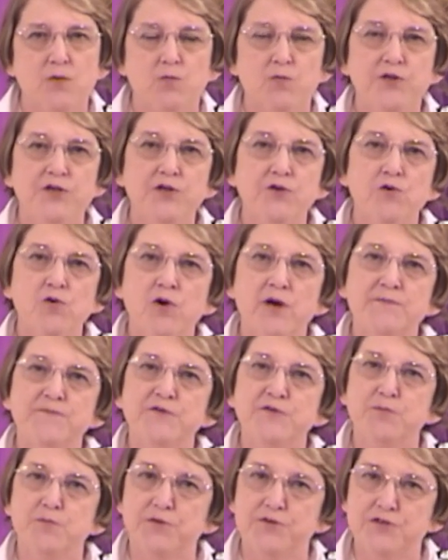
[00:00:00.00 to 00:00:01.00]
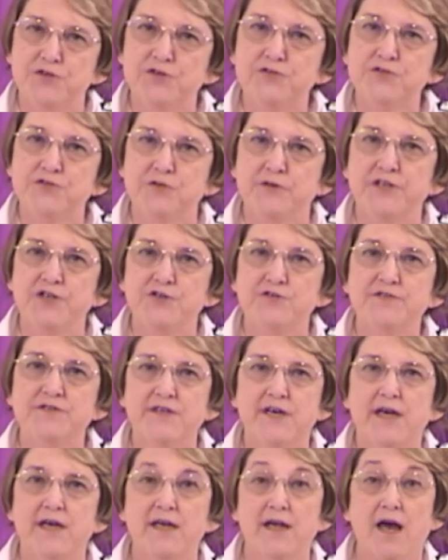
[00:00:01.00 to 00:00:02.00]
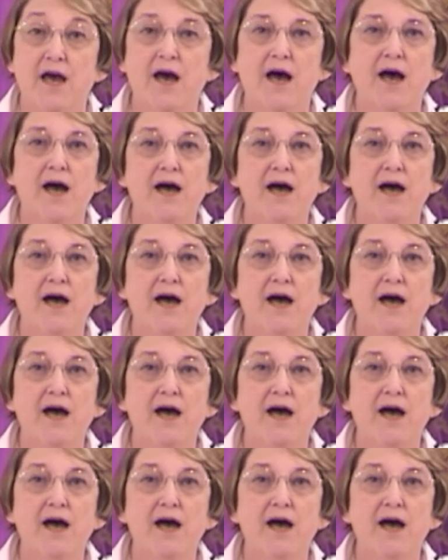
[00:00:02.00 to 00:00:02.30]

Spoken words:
When you go up to a producer and you say,